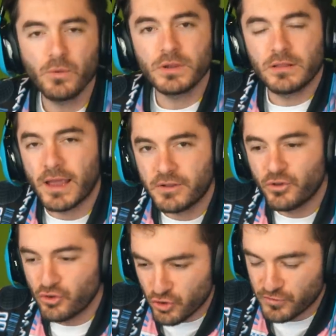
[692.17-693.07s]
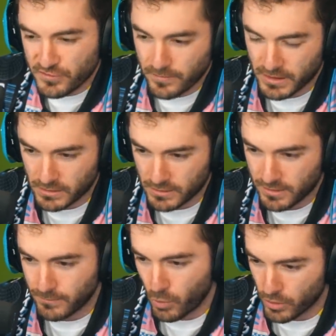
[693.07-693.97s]
would like to do something a
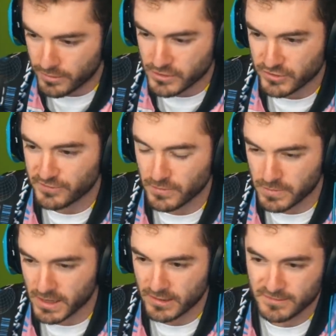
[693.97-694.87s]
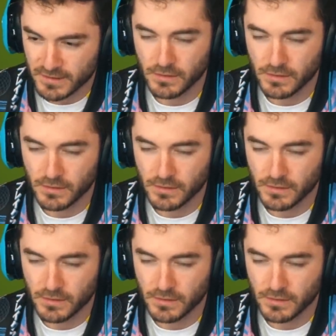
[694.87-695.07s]
little more than just the BAC